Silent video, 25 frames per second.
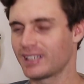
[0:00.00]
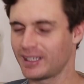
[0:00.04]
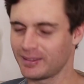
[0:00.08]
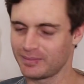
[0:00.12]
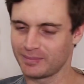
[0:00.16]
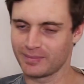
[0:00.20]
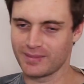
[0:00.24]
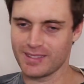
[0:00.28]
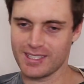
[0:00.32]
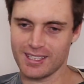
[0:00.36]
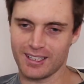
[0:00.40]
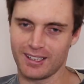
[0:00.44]
Yeah.
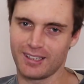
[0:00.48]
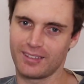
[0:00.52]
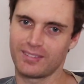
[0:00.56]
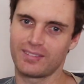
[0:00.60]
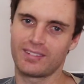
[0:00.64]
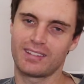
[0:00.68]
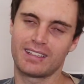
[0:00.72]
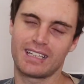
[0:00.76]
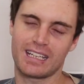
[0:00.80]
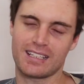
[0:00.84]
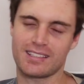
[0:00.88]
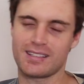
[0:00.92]
So
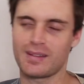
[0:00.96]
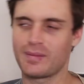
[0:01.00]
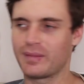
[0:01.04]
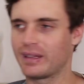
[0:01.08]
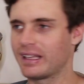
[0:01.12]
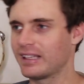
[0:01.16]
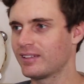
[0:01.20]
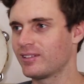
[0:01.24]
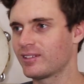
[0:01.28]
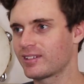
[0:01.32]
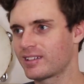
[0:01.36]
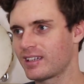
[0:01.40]
next time
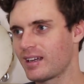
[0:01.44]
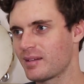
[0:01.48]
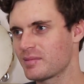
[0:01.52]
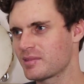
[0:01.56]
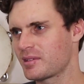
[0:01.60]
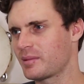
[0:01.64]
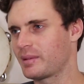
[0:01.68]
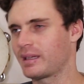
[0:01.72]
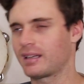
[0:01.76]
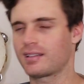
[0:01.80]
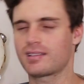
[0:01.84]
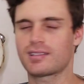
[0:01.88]
landlord
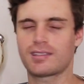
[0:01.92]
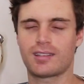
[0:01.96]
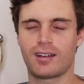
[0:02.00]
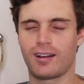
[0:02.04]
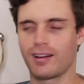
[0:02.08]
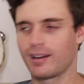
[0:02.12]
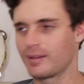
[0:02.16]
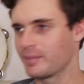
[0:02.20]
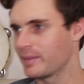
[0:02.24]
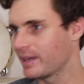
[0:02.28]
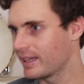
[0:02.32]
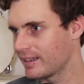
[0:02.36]
comes, I'm like,
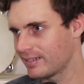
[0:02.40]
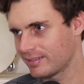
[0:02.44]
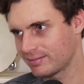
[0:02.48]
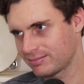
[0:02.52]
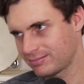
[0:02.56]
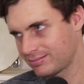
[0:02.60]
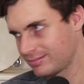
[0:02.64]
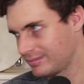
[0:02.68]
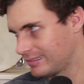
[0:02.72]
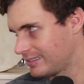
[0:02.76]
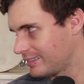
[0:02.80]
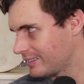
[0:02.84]
sorry, man.
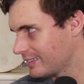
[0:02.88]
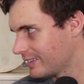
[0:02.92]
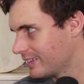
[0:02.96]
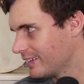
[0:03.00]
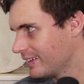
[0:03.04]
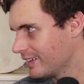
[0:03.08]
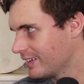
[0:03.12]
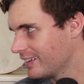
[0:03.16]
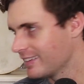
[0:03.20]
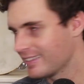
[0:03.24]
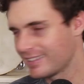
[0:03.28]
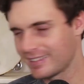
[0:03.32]

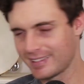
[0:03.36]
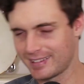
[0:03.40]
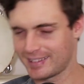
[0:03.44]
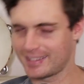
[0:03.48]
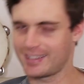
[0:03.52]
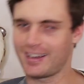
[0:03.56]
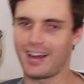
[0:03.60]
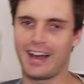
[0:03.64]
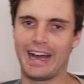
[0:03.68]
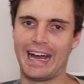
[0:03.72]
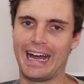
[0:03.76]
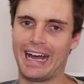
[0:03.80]
This
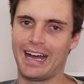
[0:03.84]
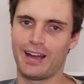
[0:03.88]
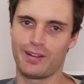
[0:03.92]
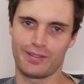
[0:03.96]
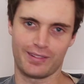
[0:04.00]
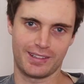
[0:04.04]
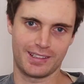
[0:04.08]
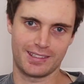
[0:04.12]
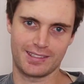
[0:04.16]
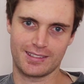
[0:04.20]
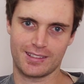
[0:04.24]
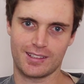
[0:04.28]
guy I
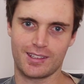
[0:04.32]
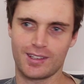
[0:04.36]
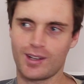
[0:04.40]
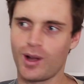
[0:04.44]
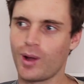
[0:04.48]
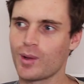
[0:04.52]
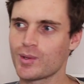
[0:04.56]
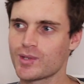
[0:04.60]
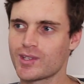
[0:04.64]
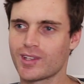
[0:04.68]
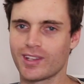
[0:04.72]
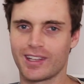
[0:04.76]
have is
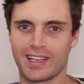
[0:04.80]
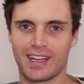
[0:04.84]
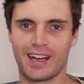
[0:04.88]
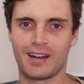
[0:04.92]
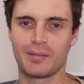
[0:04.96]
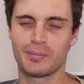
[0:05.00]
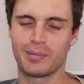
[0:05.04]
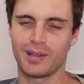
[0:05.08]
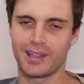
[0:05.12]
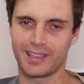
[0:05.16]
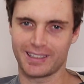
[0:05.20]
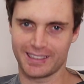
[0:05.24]
constantly
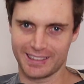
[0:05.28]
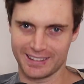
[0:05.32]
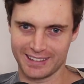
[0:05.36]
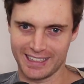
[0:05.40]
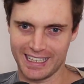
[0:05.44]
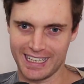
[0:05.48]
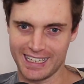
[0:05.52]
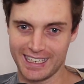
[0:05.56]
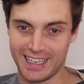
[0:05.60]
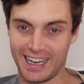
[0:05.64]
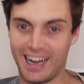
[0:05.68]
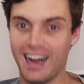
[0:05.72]
unplugging
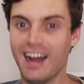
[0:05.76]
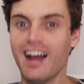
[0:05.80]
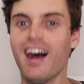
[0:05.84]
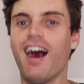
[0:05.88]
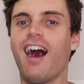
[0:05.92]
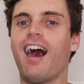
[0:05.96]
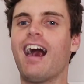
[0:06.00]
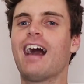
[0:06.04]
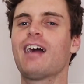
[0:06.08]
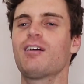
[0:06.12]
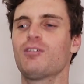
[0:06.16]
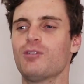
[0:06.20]
the heater.
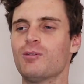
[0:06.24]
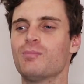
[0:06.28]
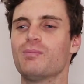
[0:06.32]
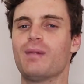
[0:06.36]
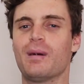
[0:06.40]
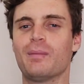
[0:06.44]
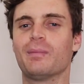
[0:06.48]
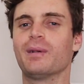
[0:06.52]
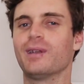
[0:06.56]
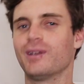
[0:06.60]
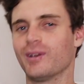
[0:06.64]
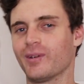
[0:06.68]
I
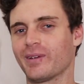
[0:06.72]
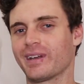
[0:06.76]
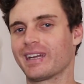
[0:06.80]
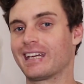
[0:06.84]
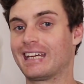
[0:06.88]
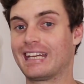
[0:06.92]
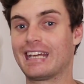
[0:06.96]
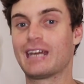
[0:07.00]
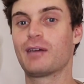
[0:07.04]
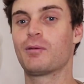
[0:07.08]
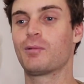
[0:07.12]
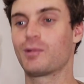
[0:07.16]
remember doing
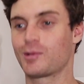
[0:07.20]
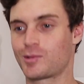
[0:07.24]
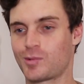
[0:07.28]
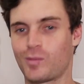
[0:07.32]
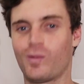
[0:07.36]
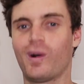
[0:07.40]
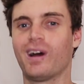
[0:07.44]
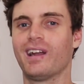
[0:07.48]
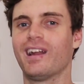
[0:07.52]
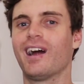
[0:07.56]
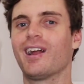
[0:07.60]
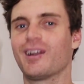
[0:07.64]
it. It was
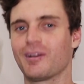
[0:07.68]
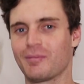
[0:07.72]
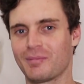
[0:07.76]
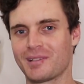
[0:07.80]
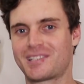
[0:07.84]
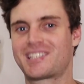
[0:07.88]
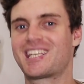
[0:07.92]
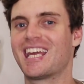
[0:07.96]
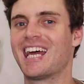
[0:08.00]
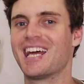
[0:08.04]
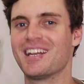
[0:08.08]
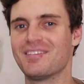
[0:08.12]

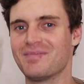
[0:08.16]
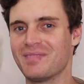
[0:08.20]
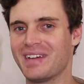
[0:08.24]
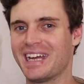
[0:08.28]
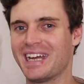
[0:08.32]
100%